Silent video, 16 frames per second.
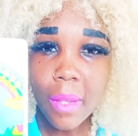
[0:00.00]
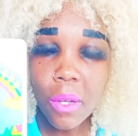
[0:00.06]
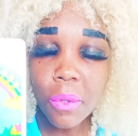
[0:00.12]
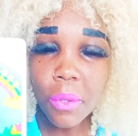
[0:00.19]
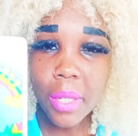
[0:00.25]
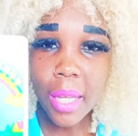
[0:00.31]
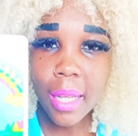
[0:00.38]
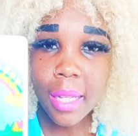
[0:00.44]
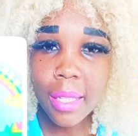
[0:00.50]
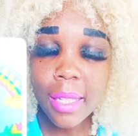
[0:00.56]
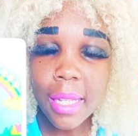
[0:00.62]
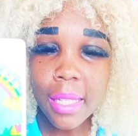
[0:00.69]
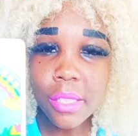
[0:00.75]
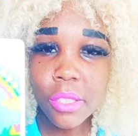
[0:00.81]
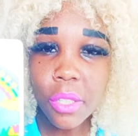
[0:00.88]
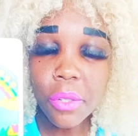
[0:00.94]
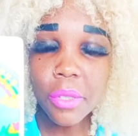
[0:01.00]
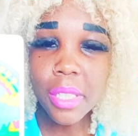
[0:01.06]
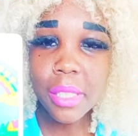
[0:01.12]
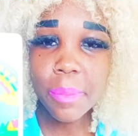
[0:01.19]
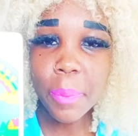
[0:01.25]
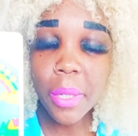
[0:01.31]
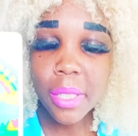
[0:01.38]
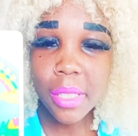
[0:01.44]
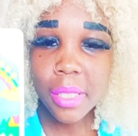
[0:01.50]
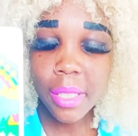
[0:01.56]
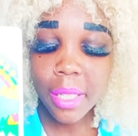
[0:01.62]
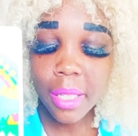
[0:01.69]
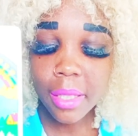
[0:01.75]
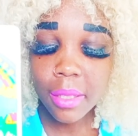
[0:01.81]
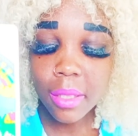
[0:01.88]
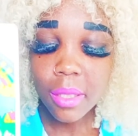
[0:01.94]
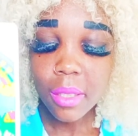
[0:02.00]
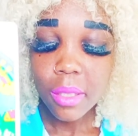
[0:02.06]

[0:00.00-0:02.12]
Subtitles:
Okay, and so this person